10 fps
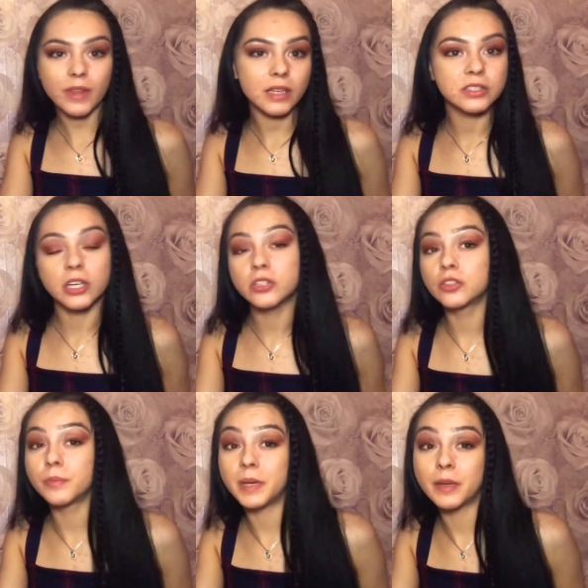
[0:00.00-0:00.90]
So it could
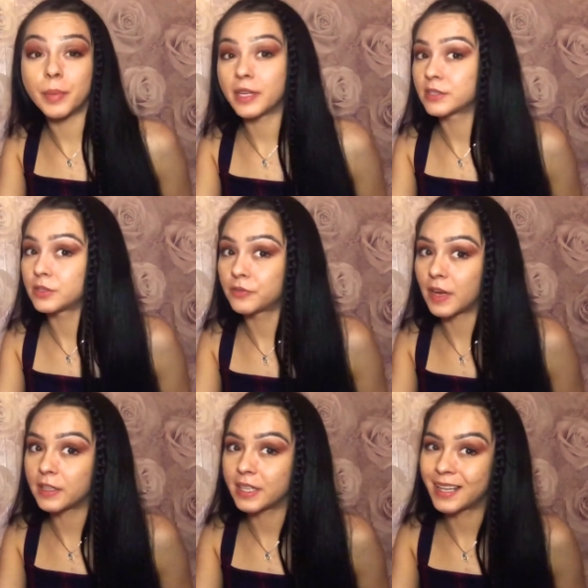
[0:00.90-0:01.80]
have been the person who
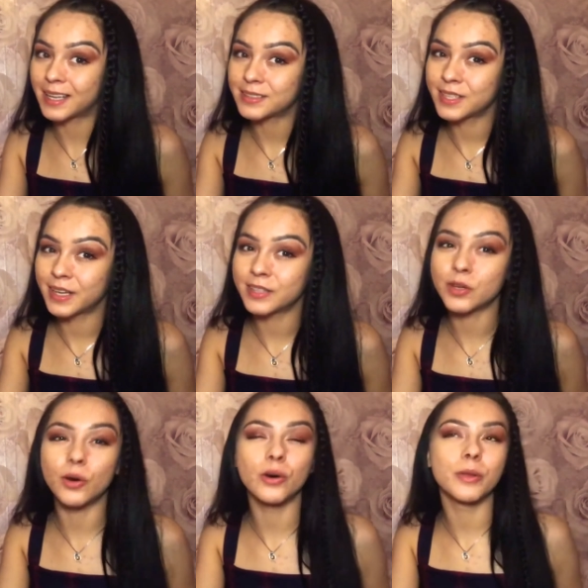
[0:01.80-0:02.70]
felt neglected
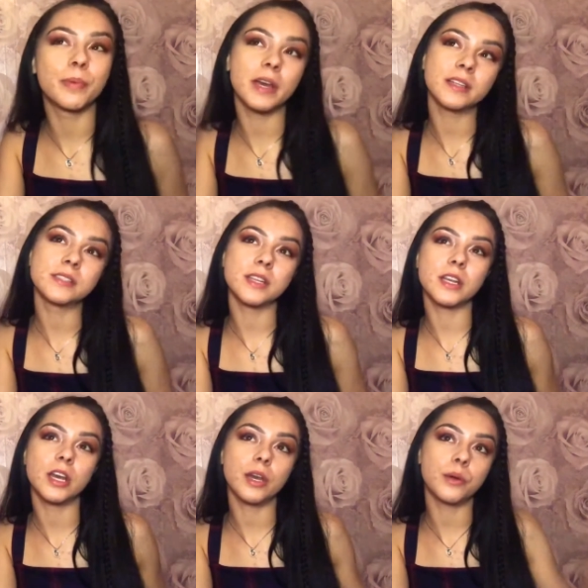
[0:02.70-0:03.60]
or the person
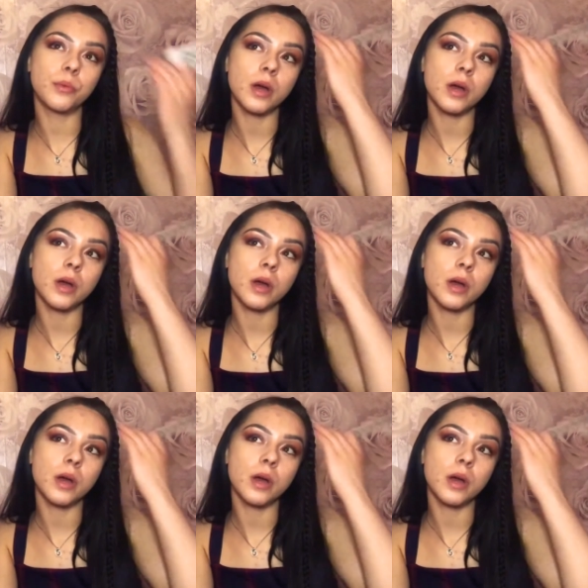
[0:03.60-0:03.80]
who